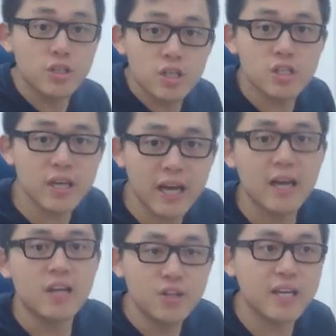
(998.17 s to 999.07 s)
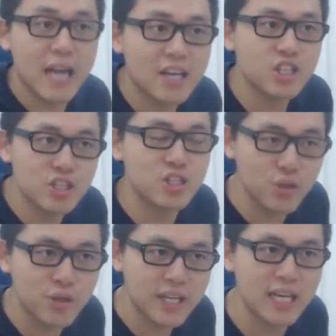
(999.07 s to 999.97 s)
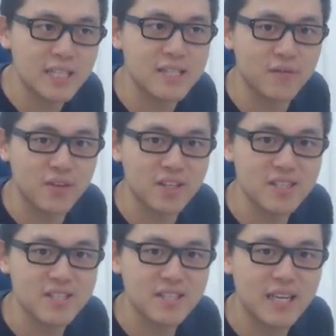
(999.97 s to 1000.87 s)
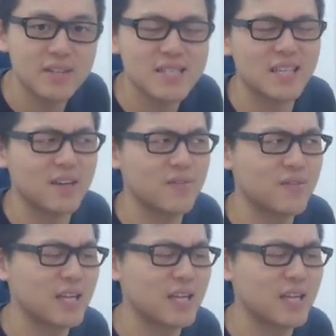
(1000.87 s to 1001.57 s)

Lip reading: So yeah, you can actually tutor Keleseth with this. Kelseleth.